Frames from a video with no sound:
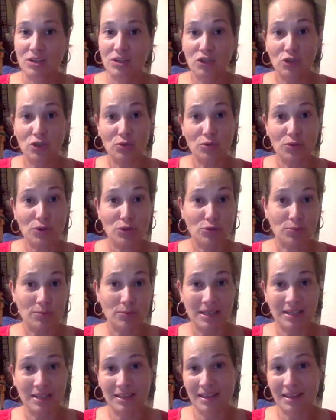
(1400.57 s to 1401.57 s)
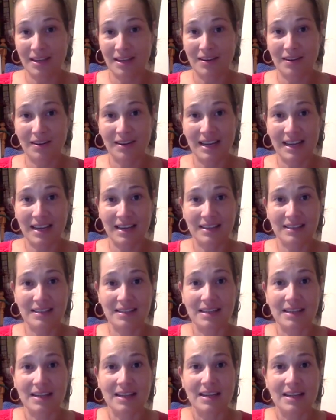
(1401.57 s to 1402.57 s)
too humid in there, and